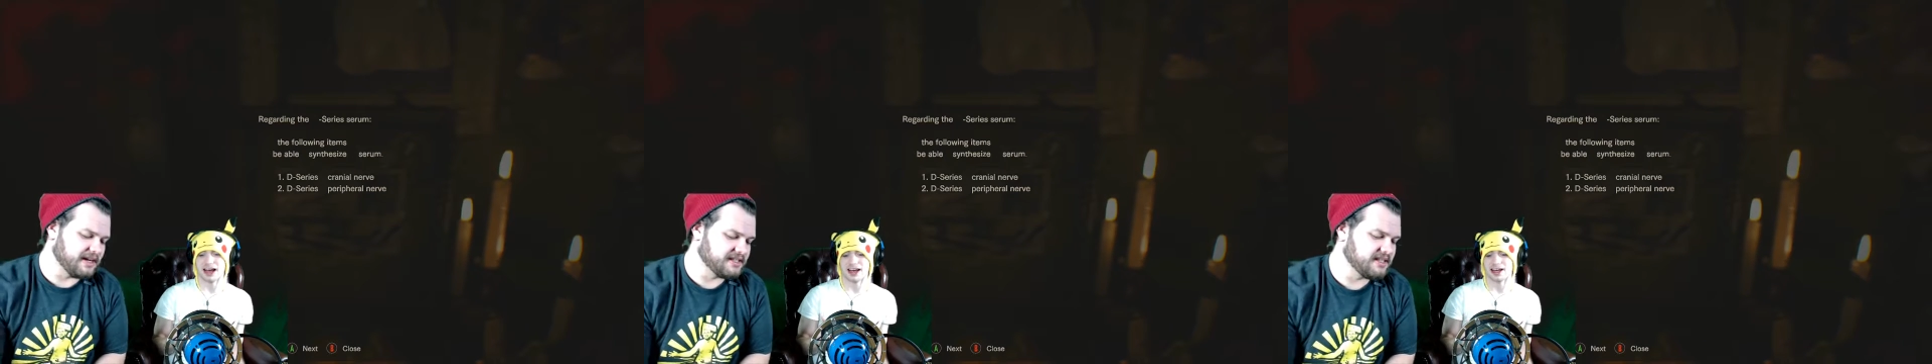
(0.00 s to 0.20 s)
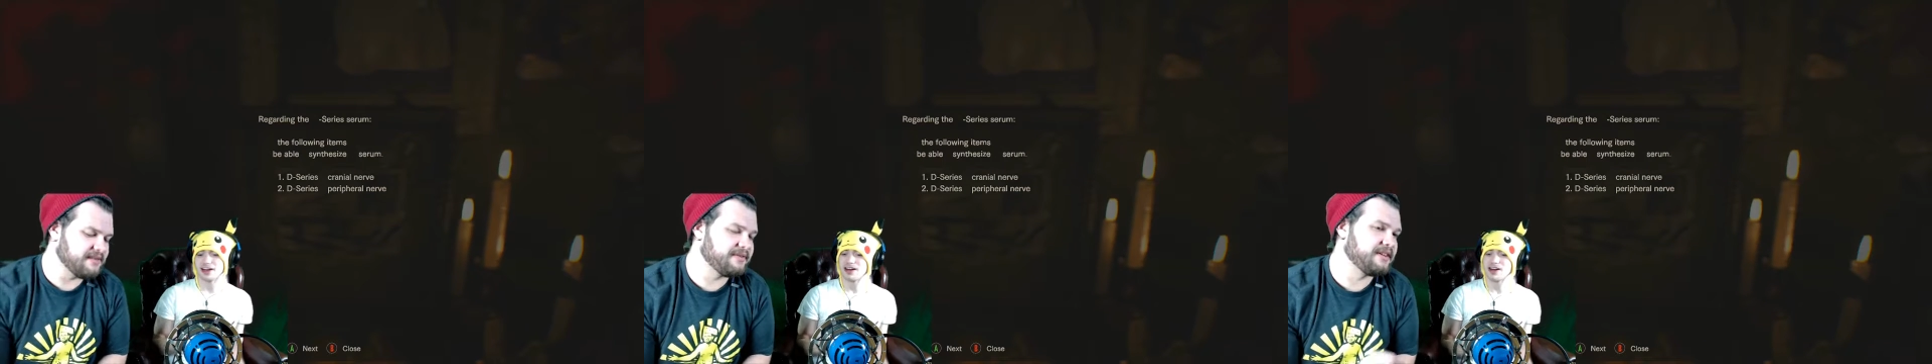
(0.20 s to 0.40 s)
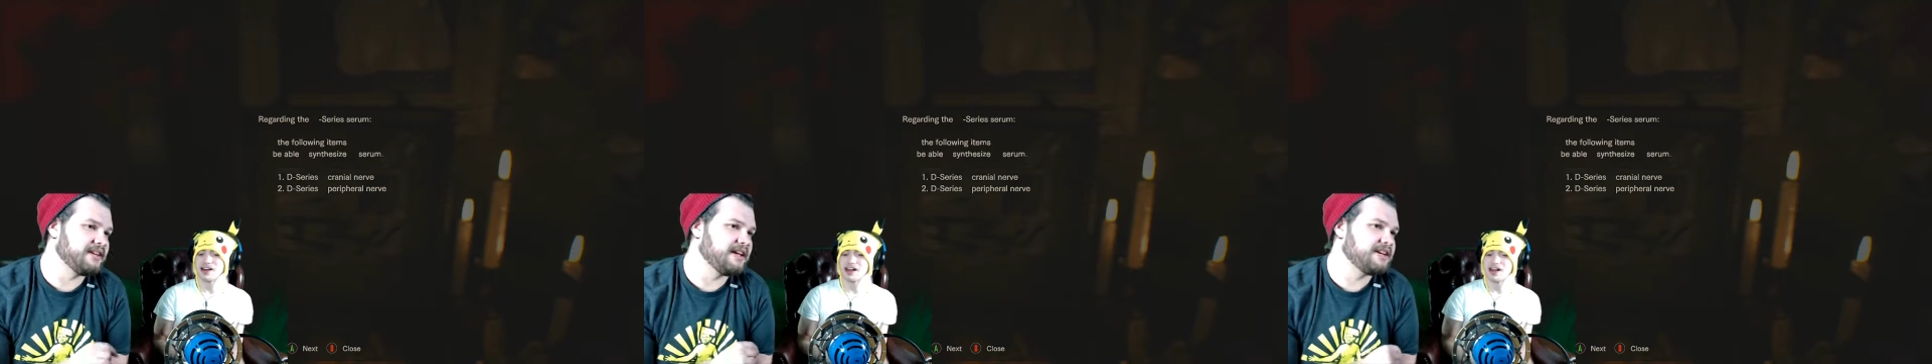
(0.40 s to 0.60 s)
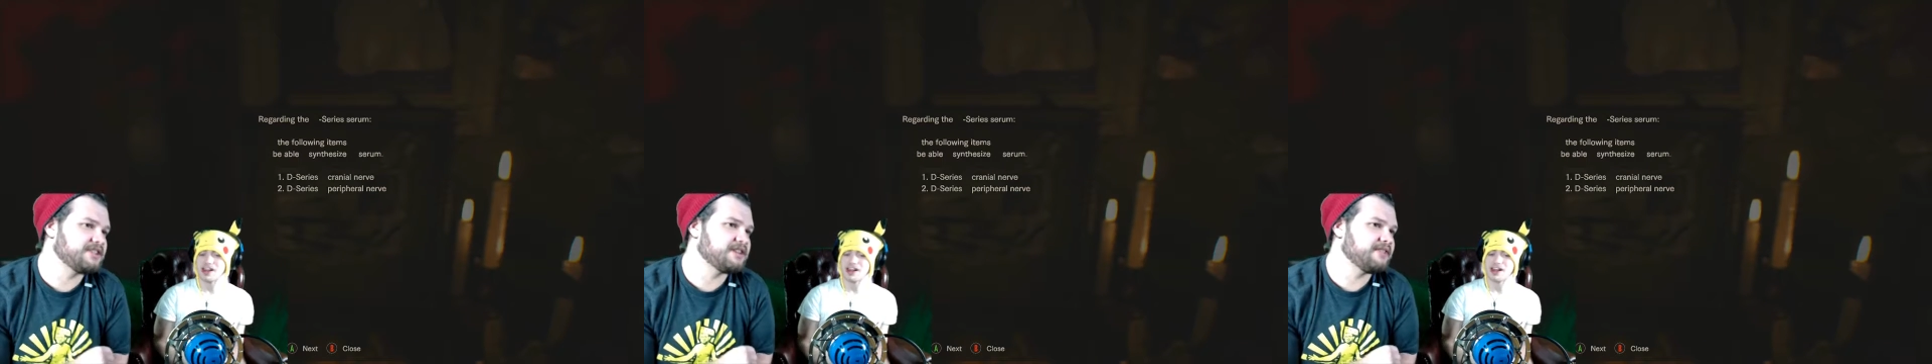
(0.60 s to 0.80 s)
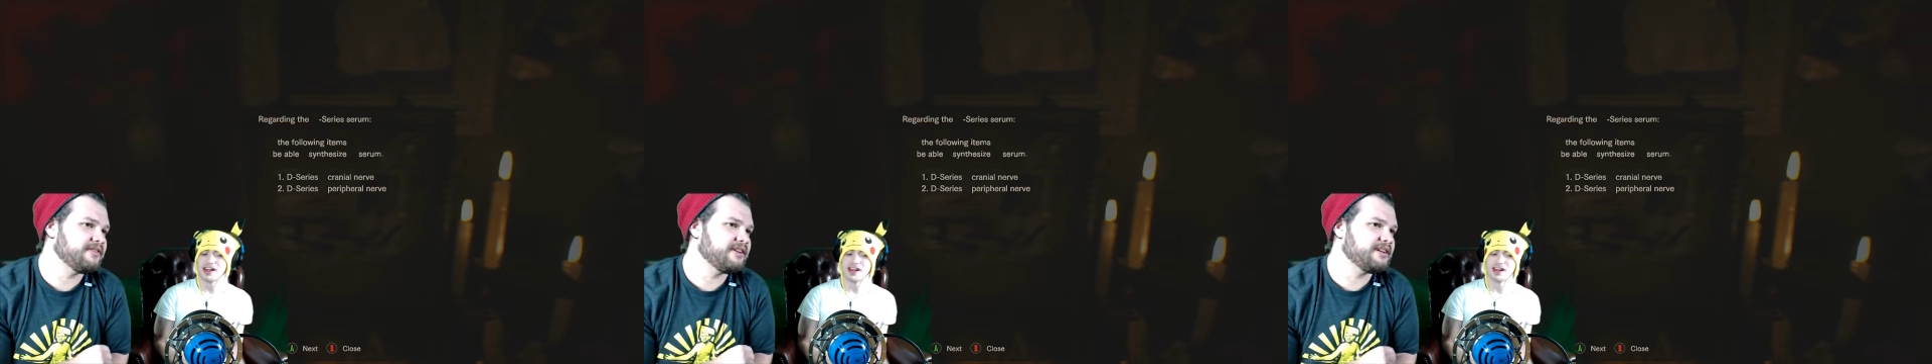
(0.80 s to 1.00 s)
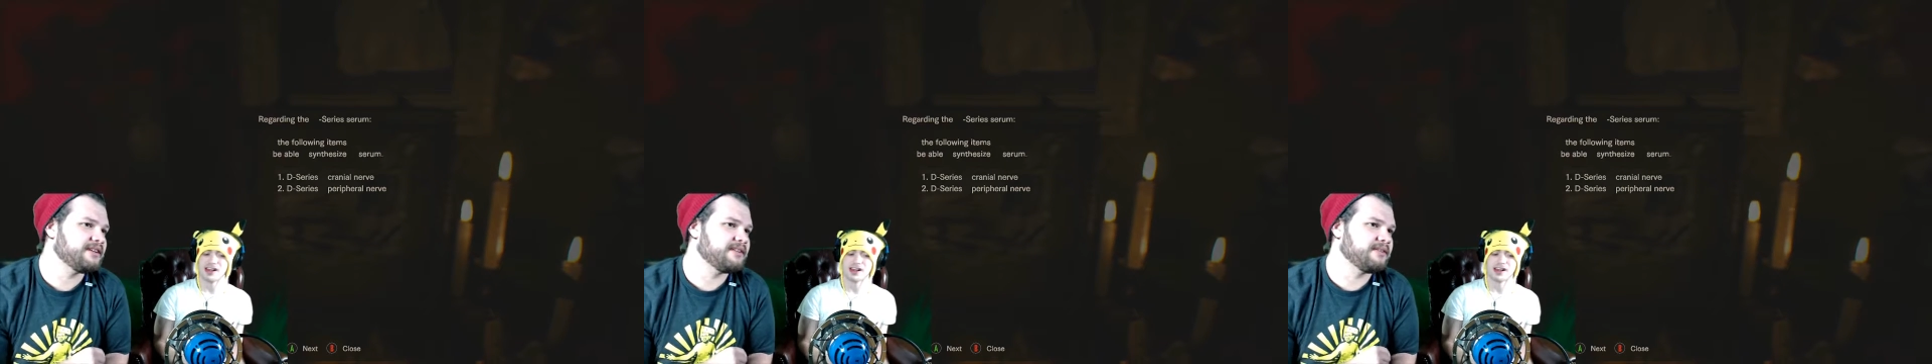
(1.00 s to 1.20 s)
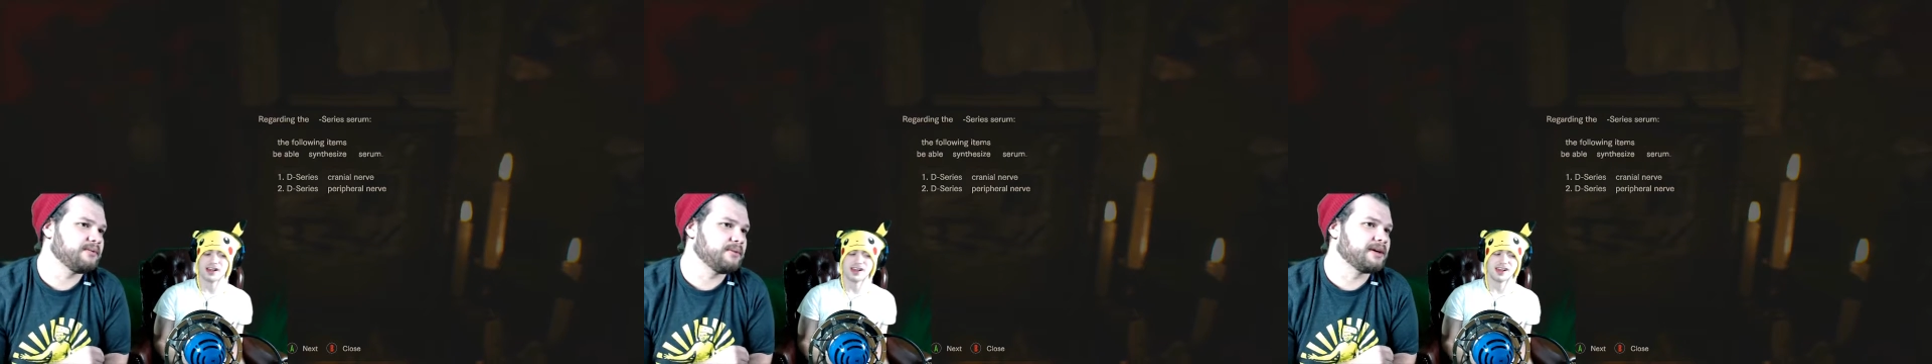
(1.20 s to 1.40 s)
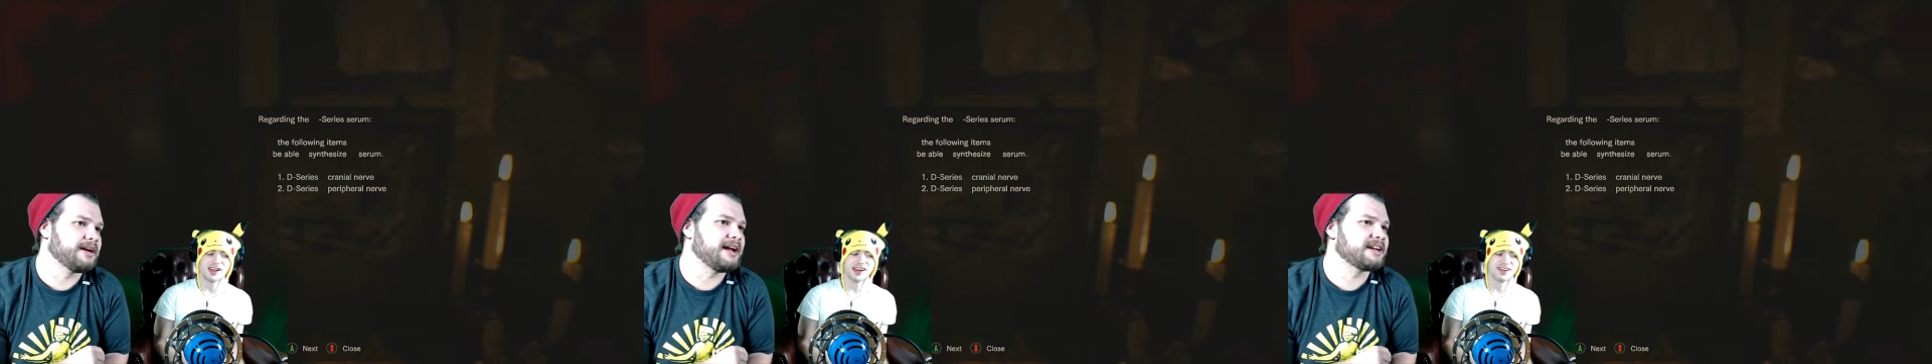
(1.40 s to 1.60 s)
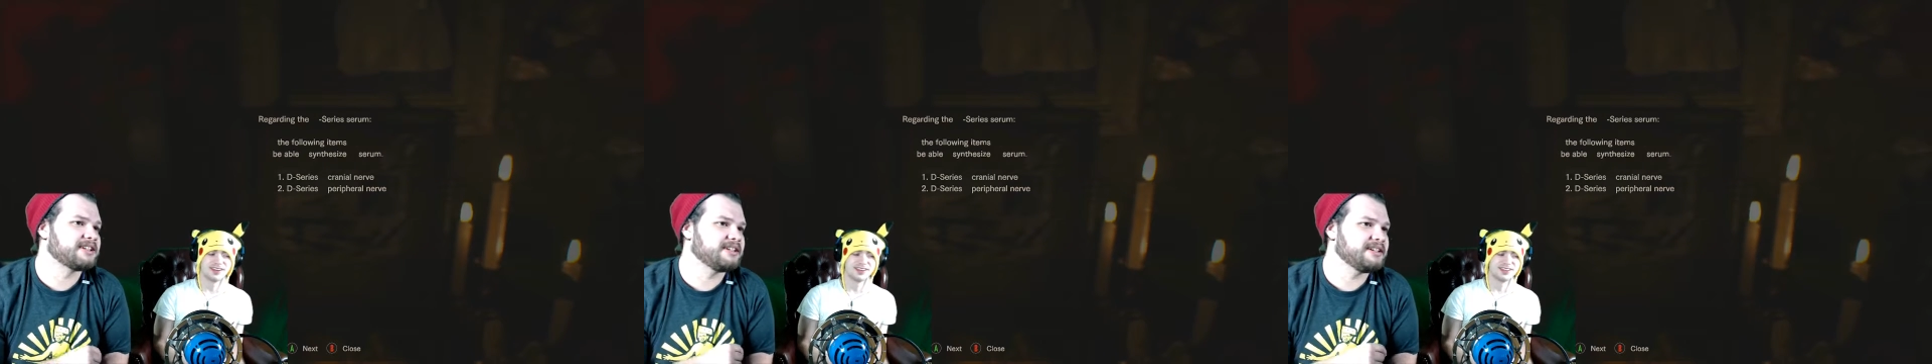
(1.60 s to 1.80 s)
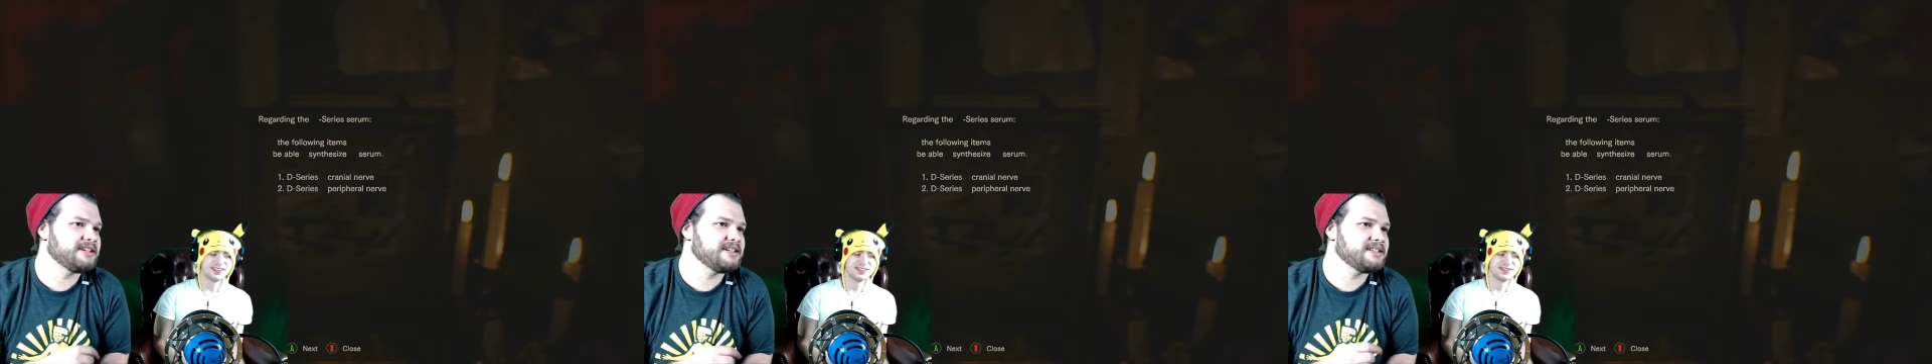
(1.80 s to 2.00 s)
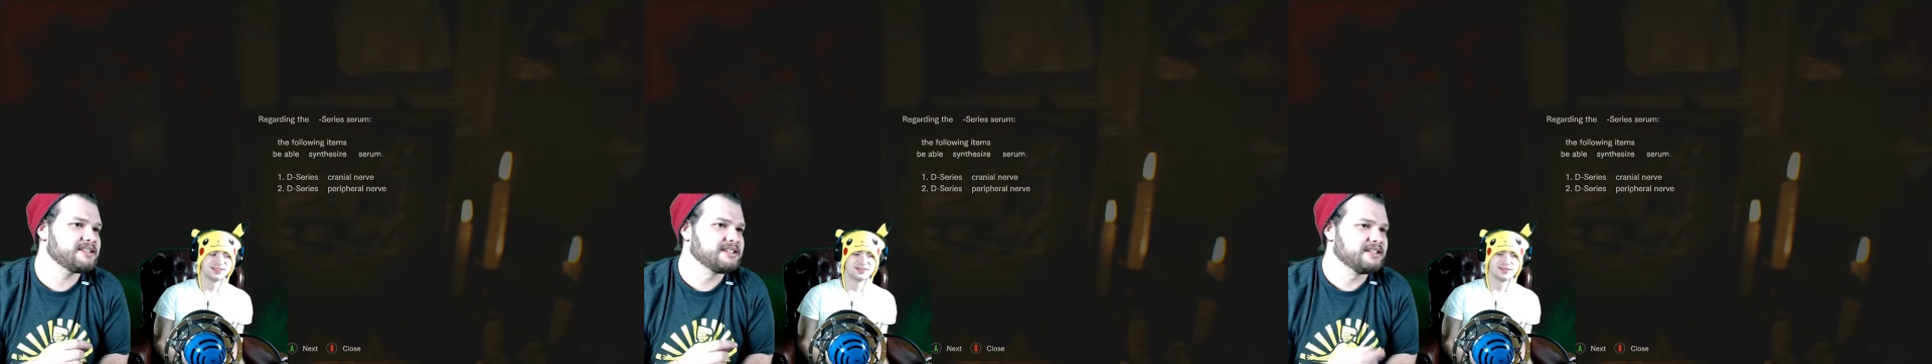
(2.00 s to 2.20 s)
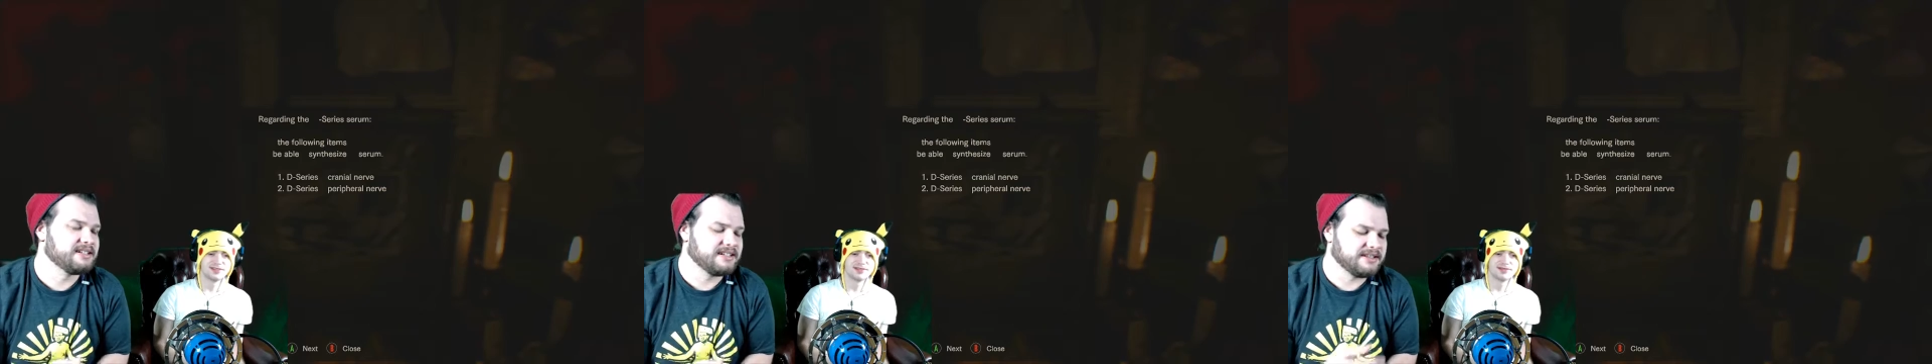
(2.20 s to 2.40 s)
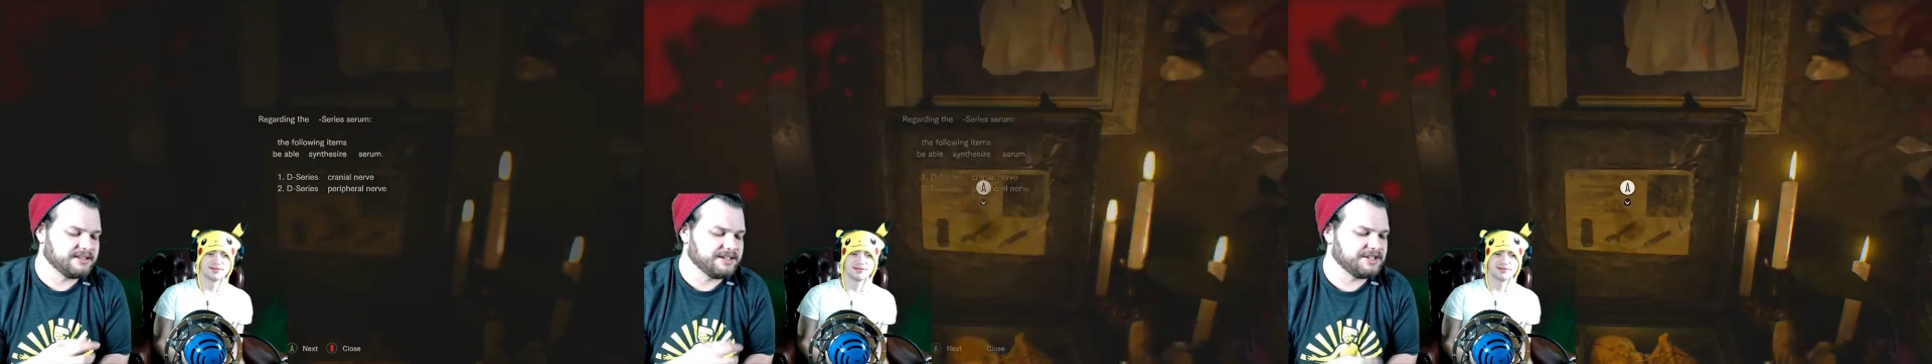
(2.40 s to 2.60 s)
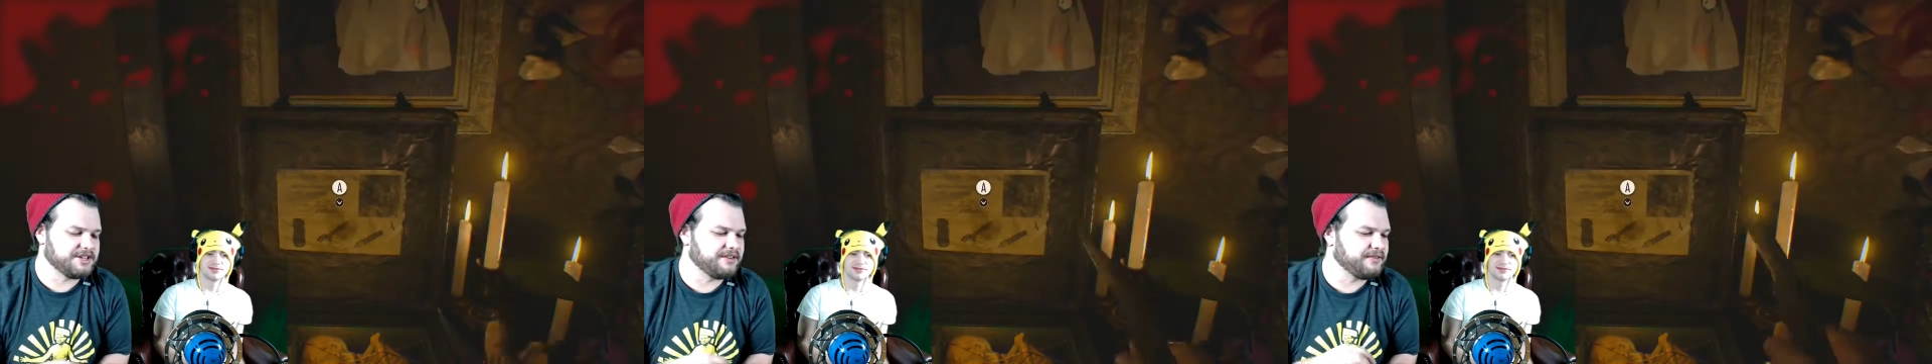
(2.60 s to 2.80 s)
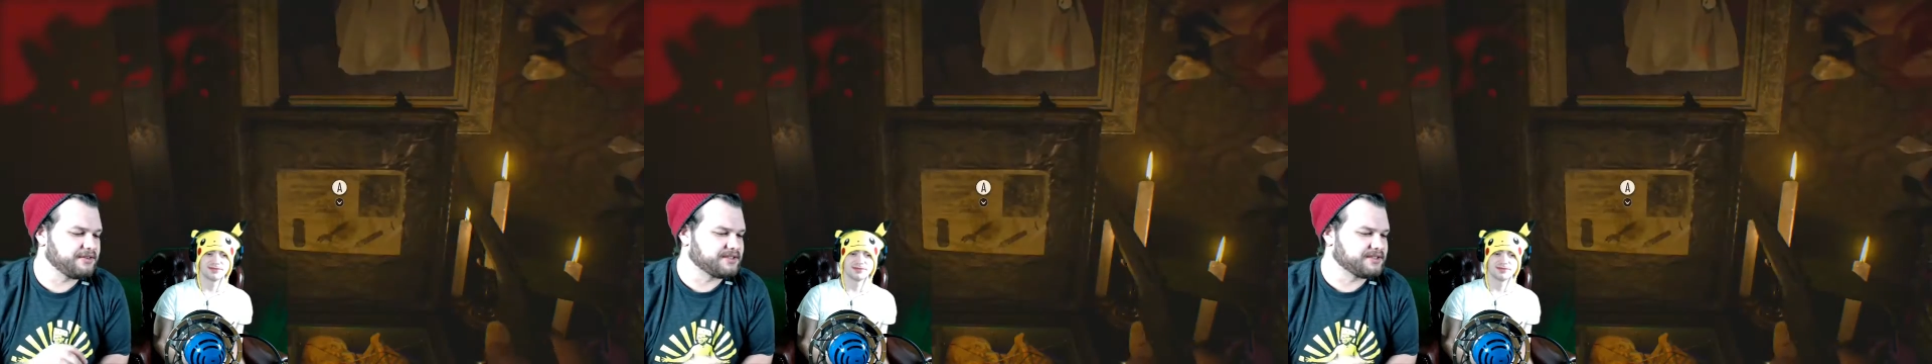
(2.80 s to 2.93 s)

of the nature of it, what it actually is, they should have used